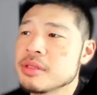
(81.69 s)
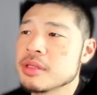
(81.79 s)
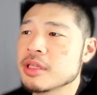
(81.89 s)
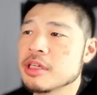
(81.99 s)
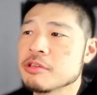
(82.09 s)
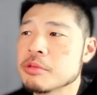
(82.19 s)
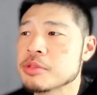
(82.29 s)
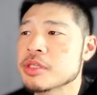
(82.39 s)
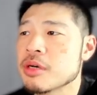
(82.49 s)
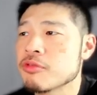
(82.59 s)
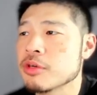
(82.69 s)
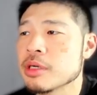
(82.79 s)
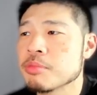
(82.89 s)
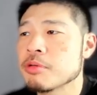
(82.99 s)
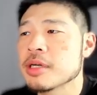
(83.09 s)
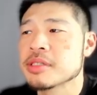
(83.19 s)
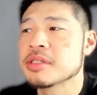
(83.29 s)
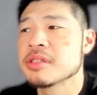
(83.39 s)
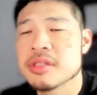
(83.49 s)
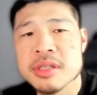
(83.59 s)
the cleanroom software
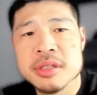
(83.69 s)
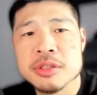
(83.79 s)
processes it